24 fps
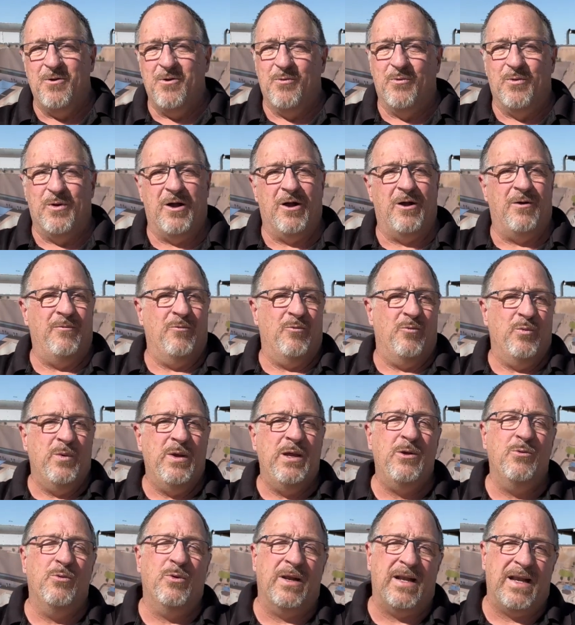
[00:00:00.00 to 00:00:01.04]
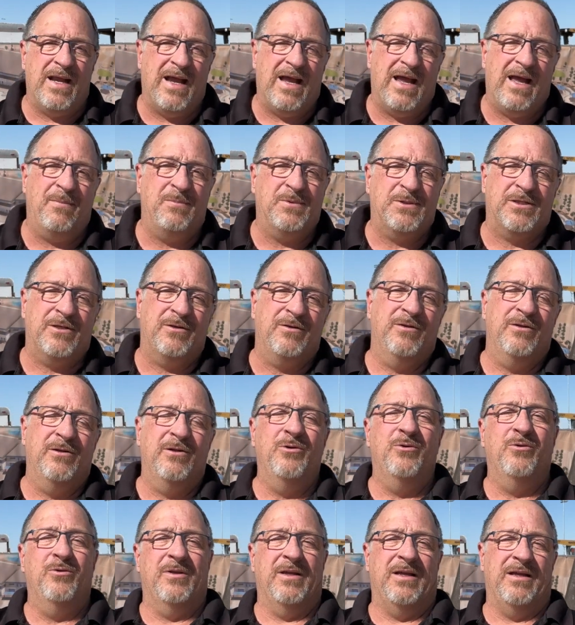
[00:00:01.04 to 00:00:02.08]
Well, we would
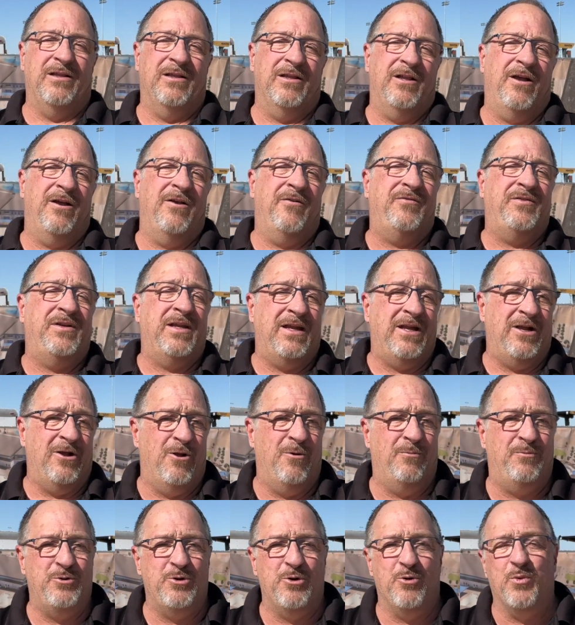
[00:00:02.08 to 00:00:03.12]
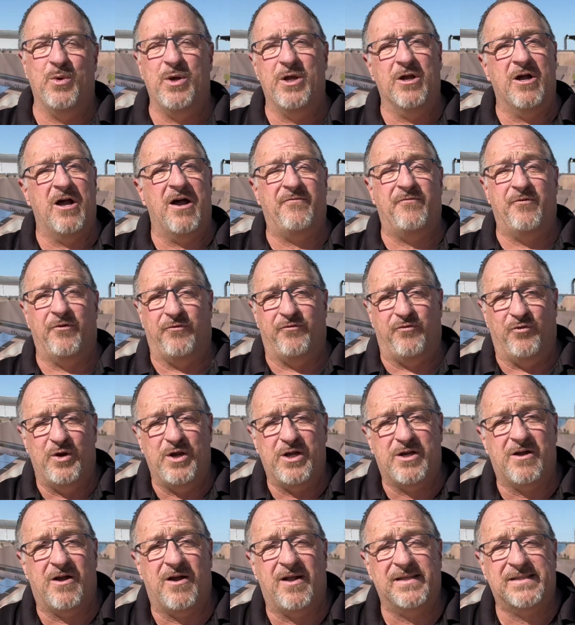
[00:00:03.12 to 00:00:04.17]
absolutely love to help you. We offer free
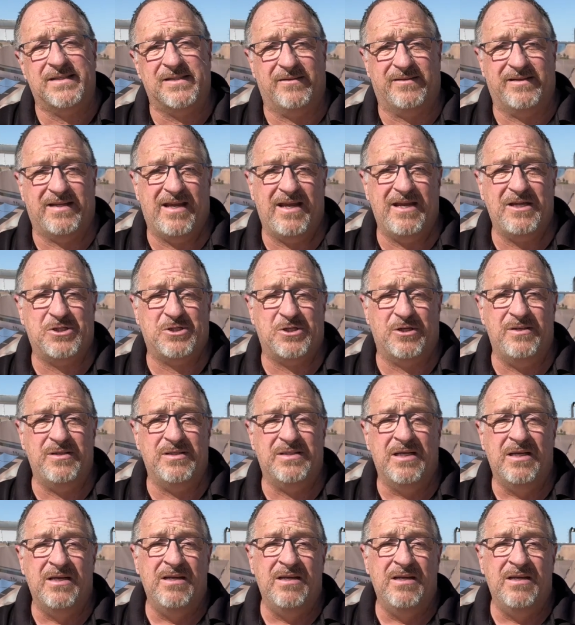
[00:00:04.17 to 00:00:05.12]
consultations.